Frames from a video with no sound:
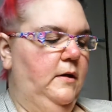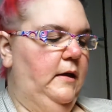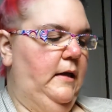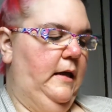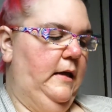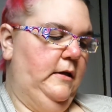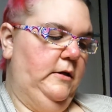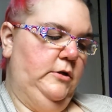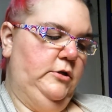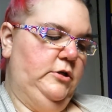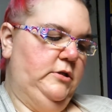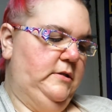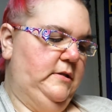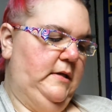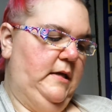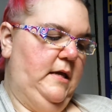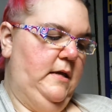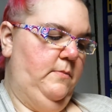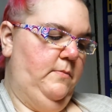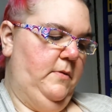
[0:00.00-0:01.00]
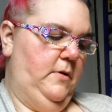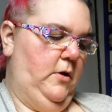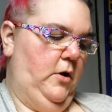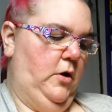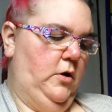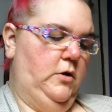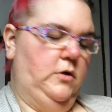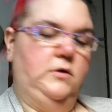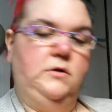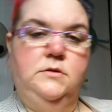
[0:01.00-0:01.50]
can't you just keep it
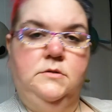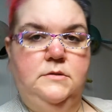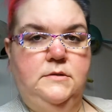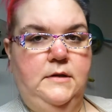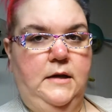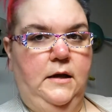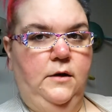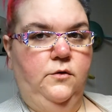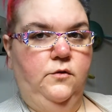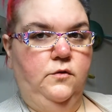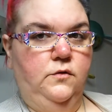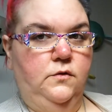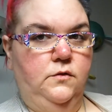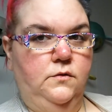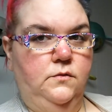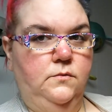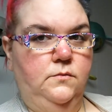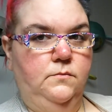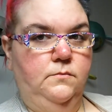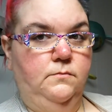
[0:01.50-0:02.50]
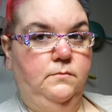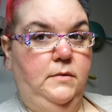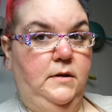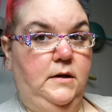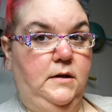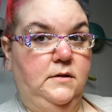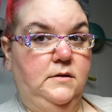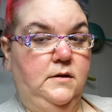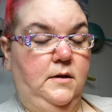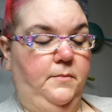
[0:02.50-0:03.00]
all natural
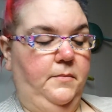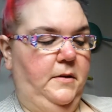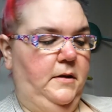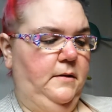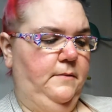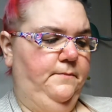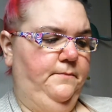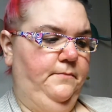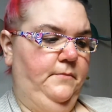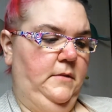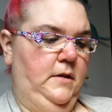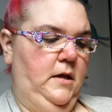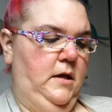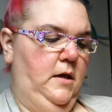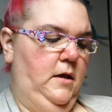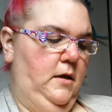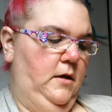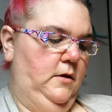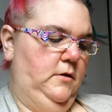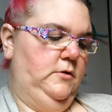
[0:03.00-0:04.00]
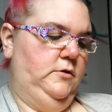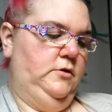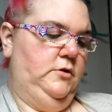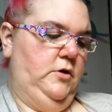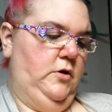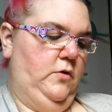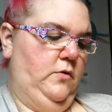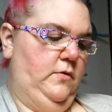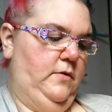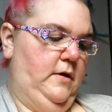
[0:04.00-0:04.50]
peanut topping?
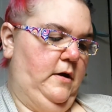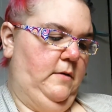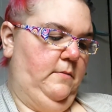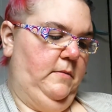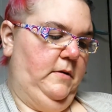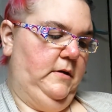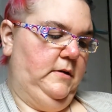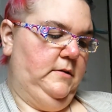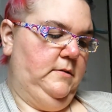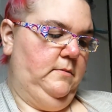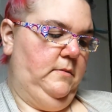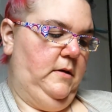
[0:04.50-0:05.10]
So that makes